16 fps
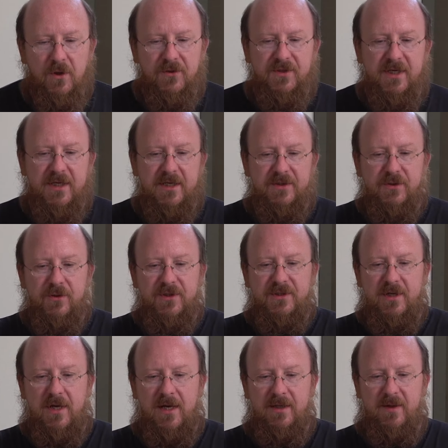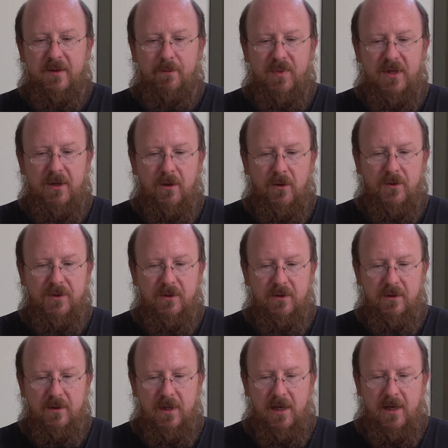all tickets are assigned to the build
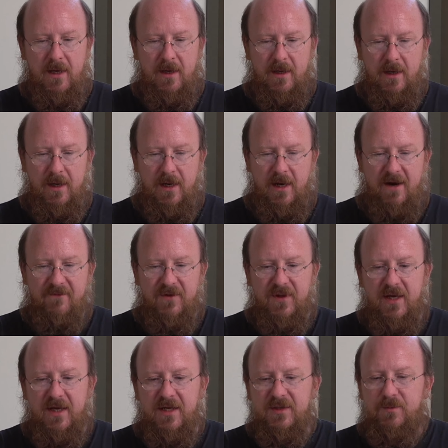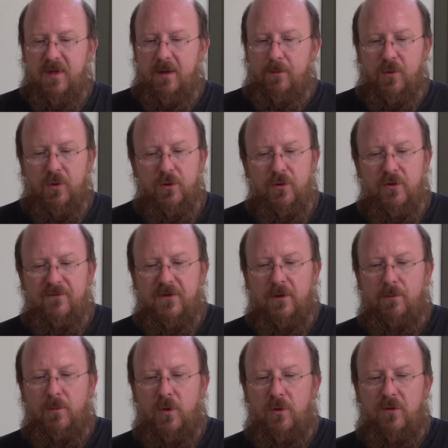and everything has been approved
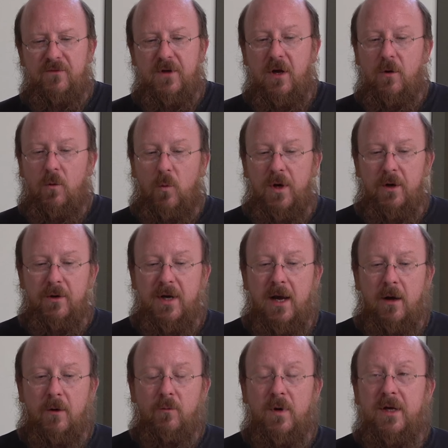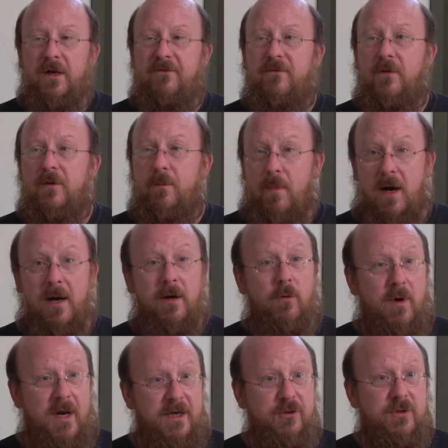or moved, we are now ready for the
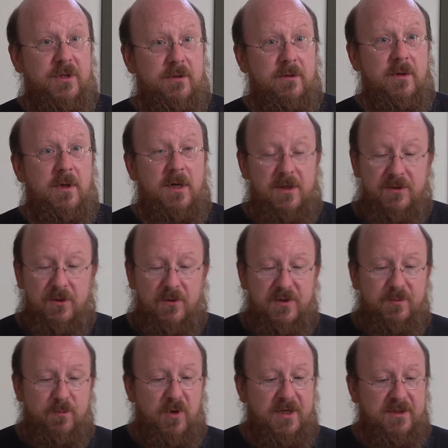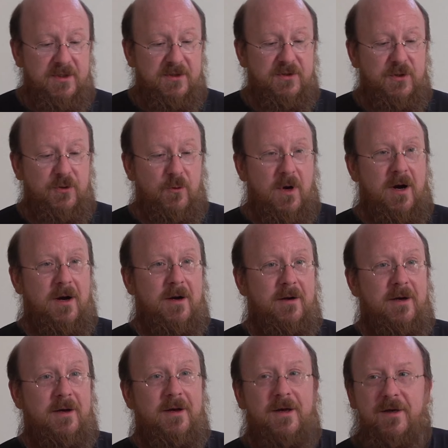migration. So this brings us to
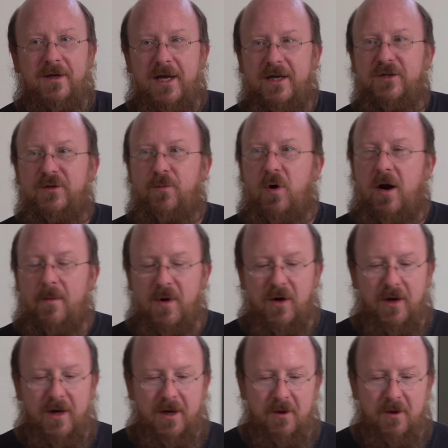our next primary